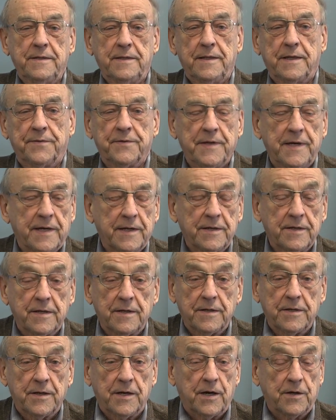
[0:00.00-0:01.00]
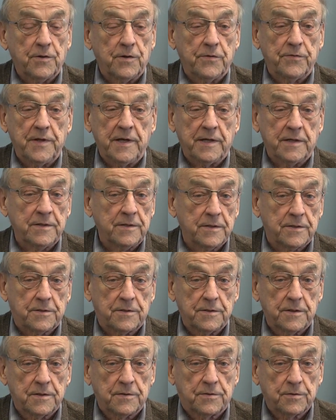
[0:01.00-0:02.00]
And then
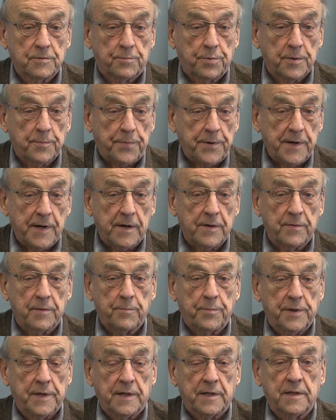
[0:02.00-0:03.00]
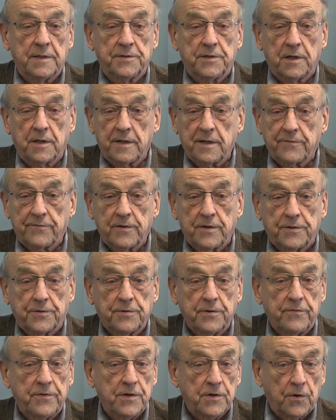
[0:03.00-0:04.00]
to prepare the bid and deliver it
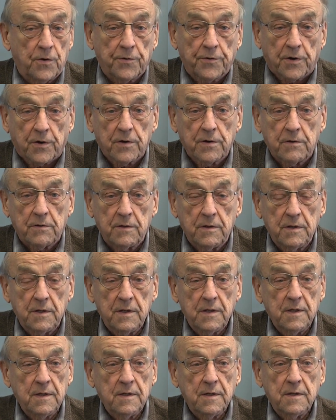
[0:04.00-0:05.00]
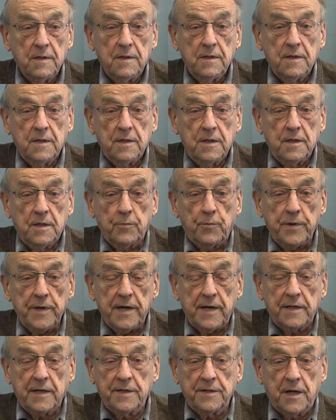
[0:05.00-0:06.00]
to the owner, we
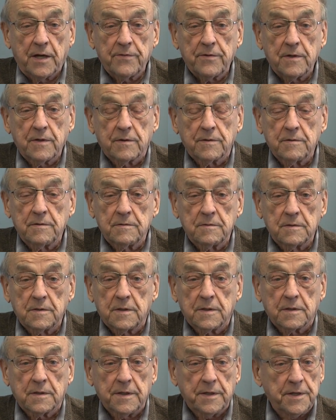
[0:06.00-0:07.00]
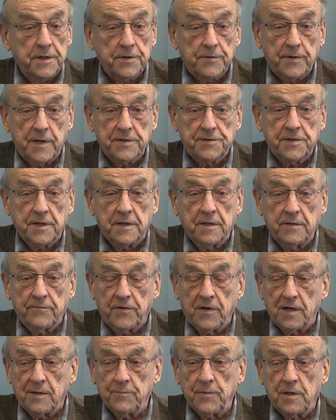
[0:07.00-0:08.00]
had another interesting
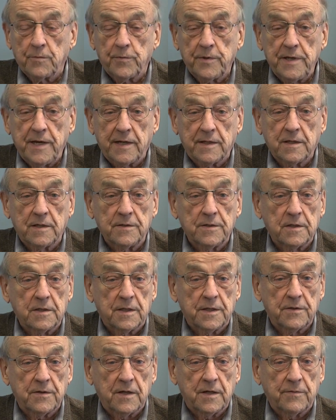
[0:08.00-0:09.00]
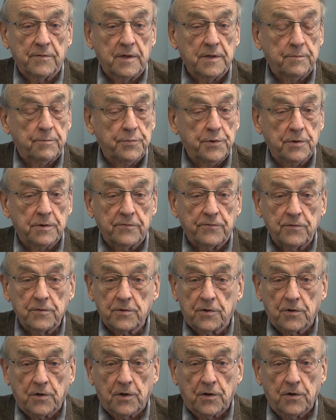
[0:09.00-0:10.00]
development. We had a beautiful
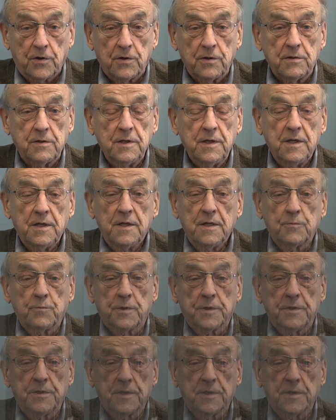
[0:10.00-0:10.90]
girl would